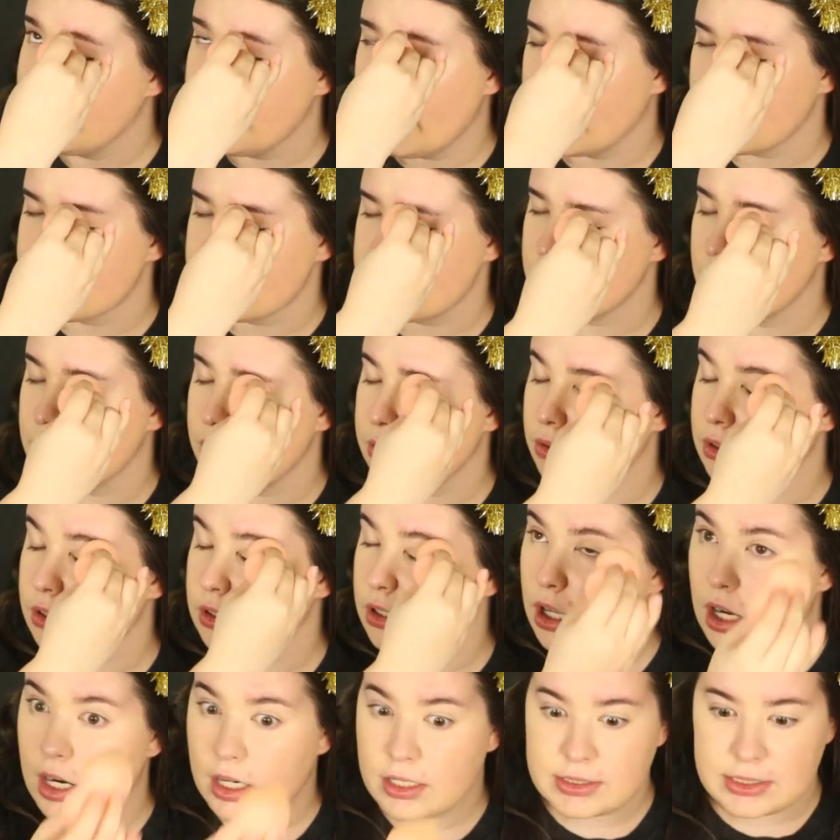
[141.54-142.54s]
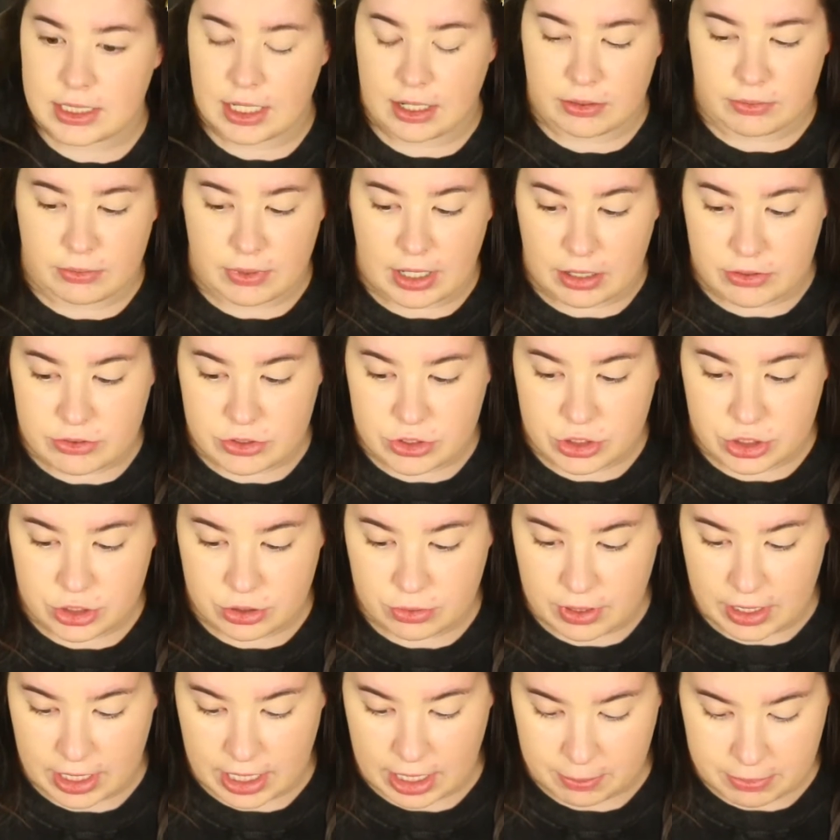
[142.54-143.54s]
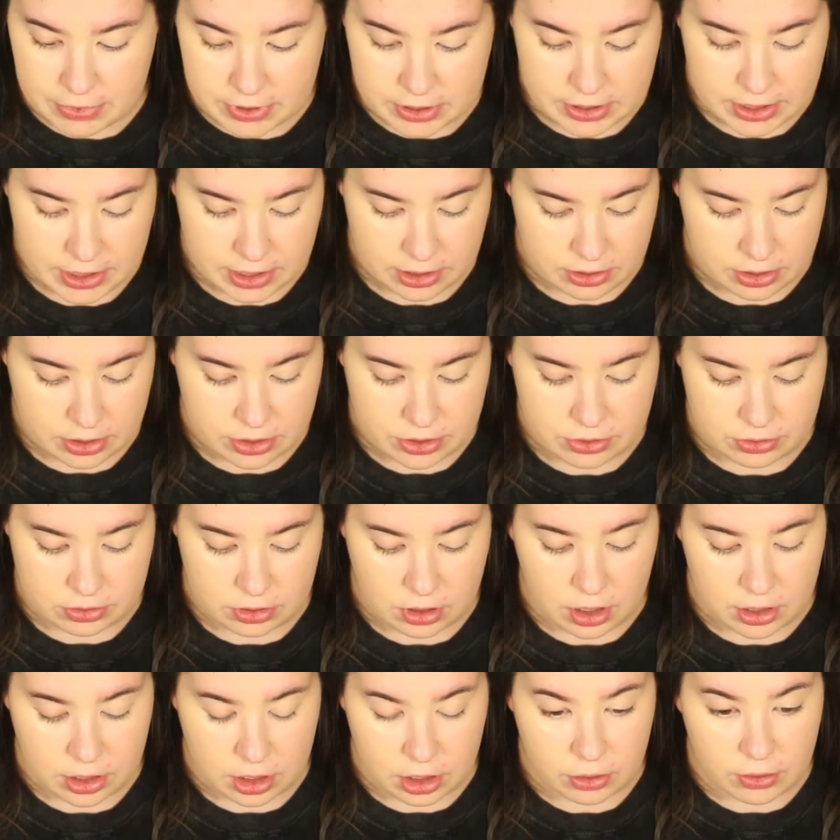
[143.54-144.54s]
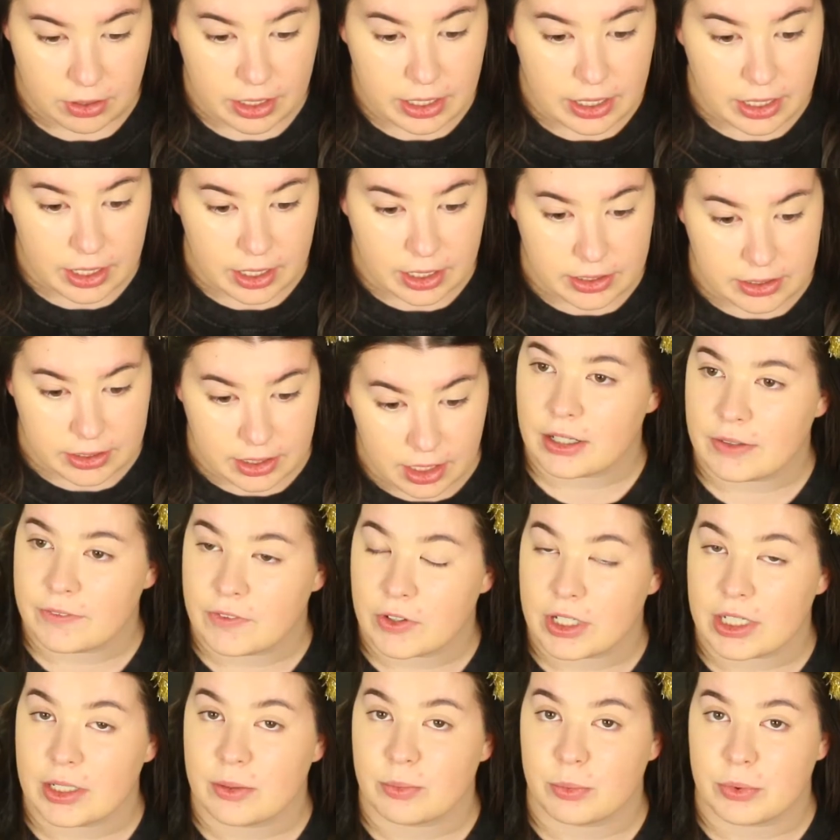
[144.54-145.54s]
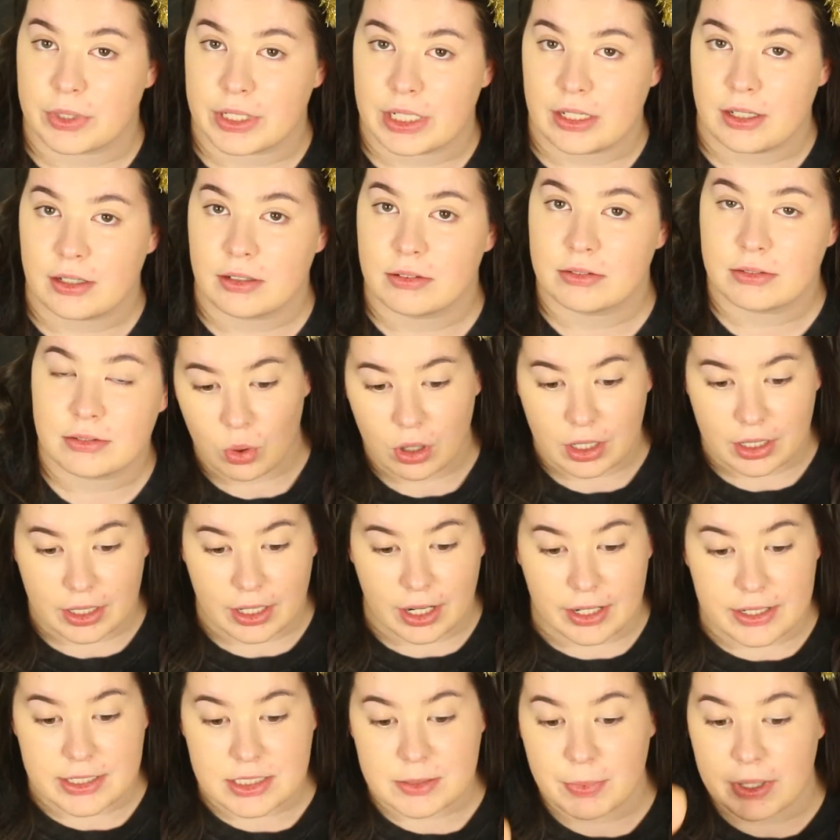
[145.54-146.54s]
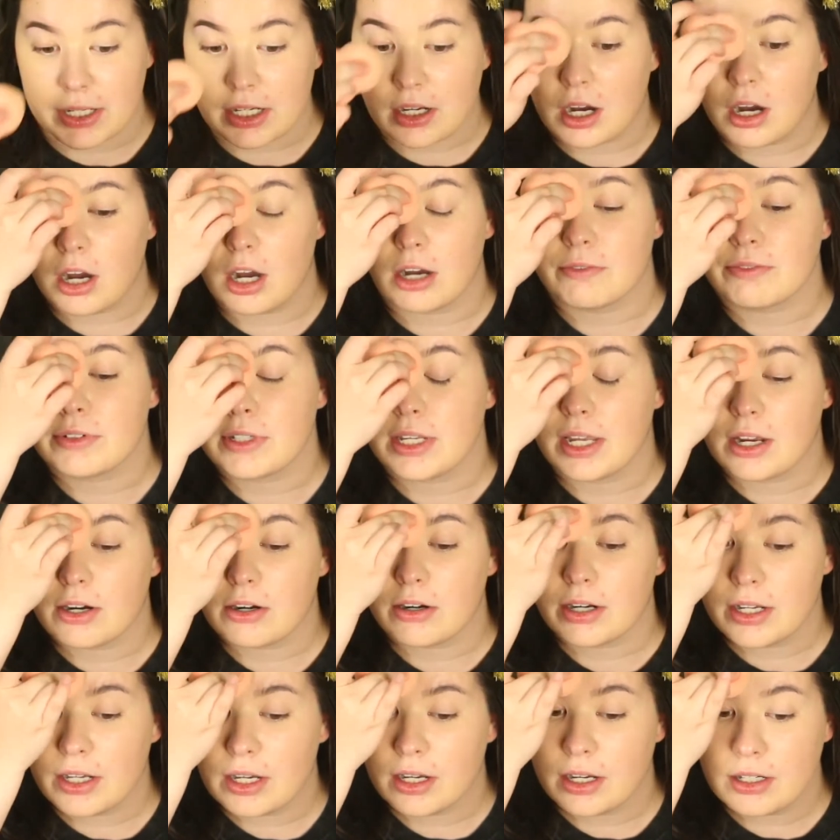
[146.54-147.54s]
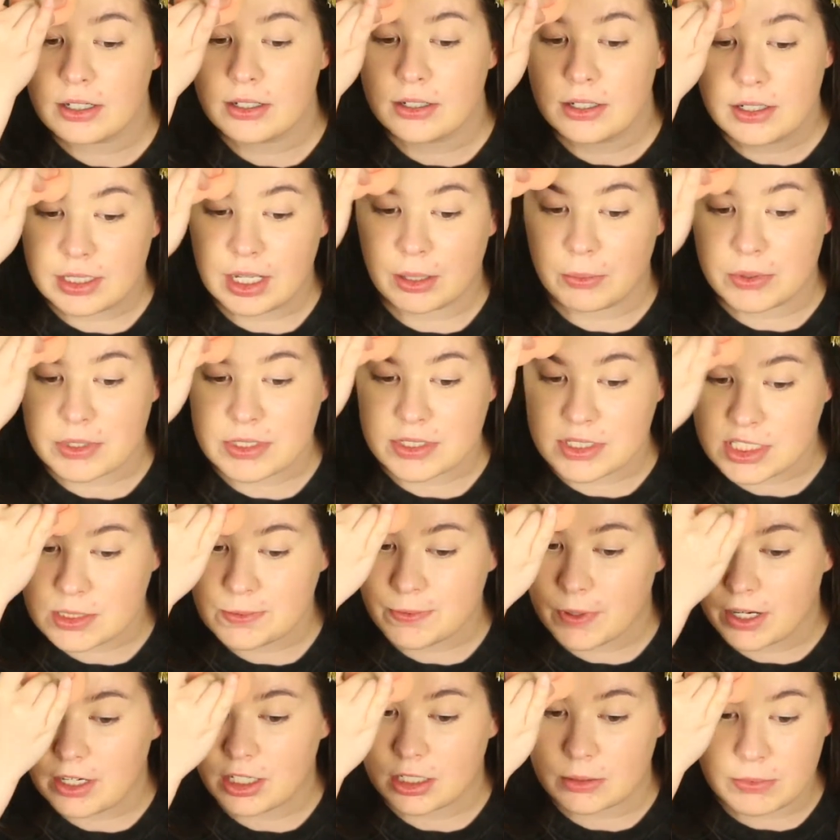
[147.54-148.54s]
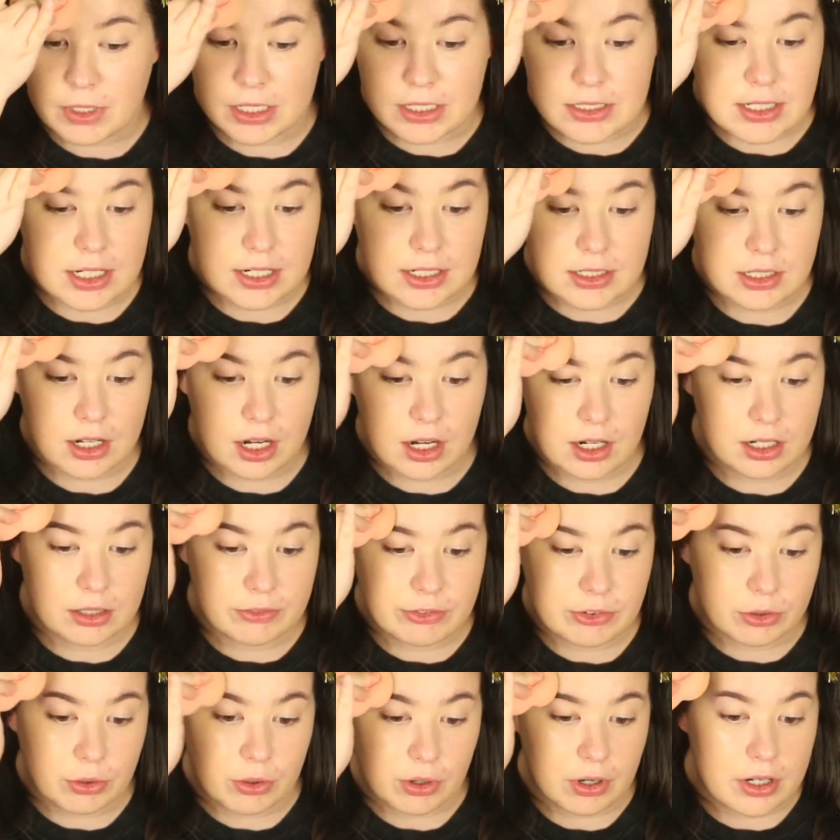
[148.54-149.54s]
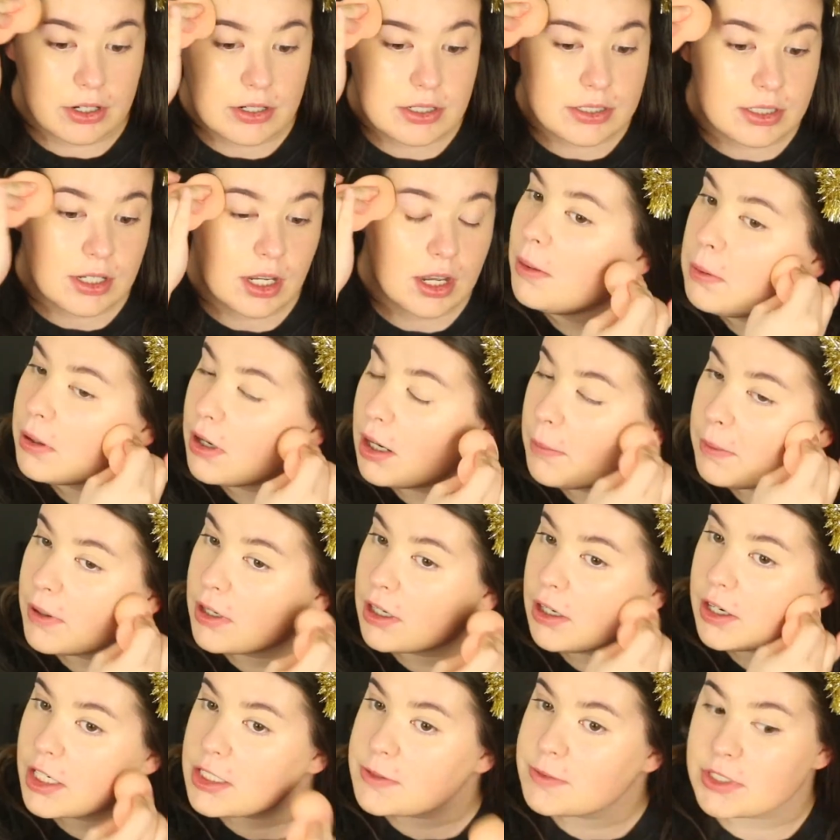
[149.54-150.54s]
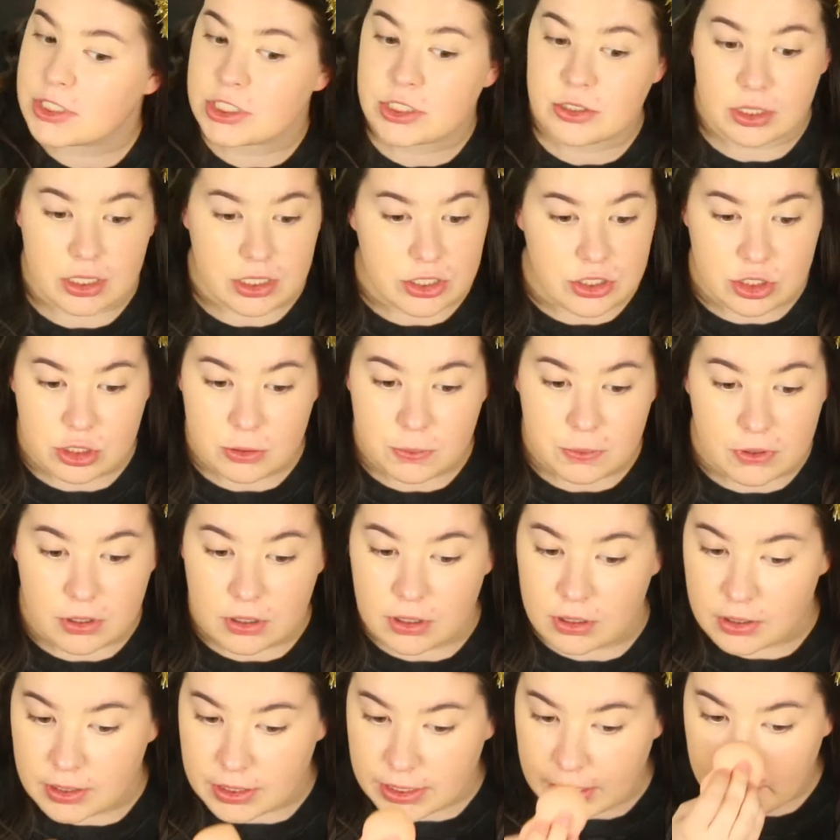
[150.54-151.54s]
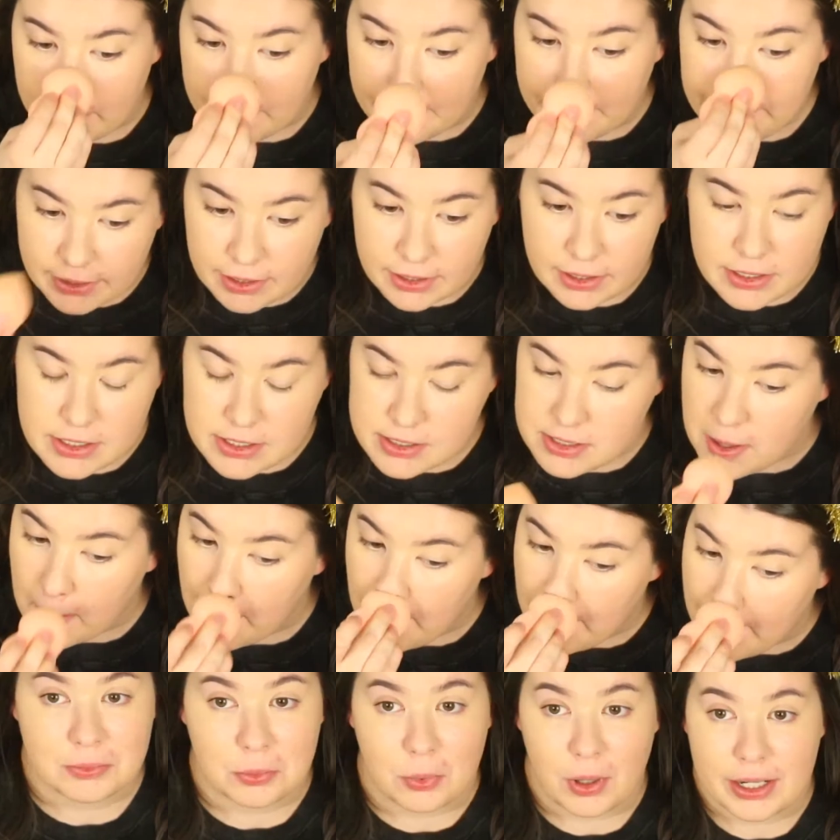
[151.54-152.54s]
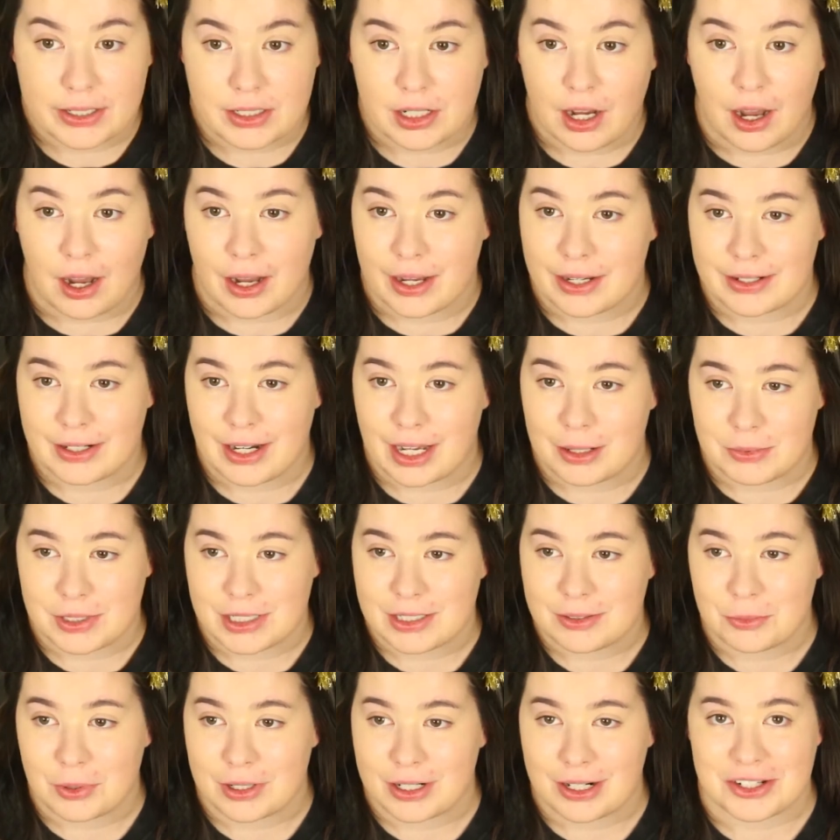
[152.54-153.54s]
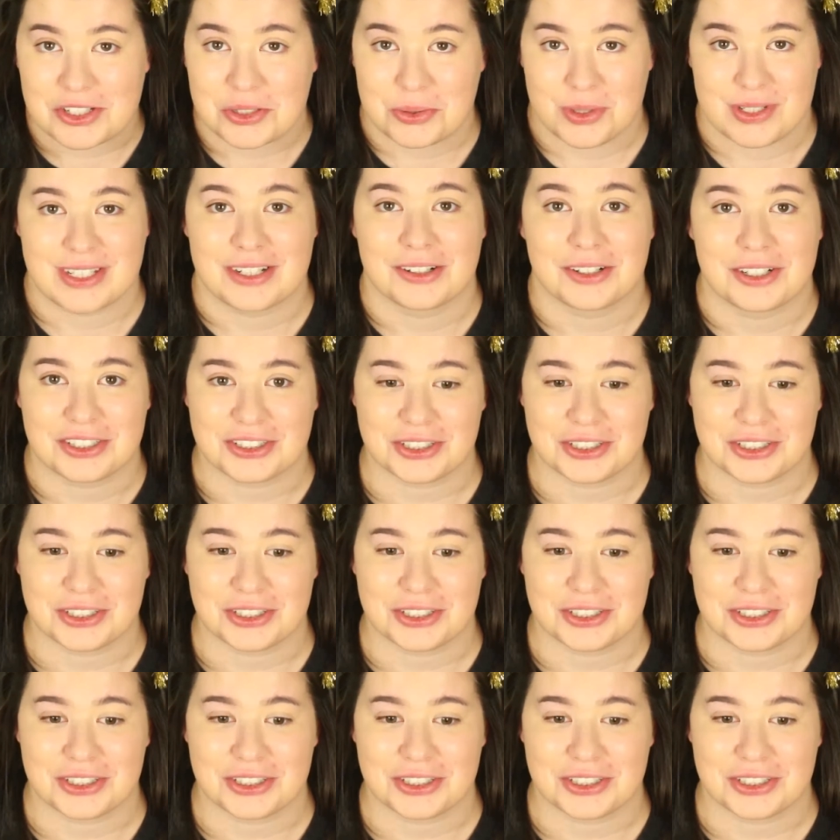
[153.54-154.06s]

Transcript: yeah, so lockdown round 2 happened here in Toronto, and I've already reorganized my coffee area that was inspired by TikTok, of course. Put up our Christmas tree super early, because why not? I mean, what else was there to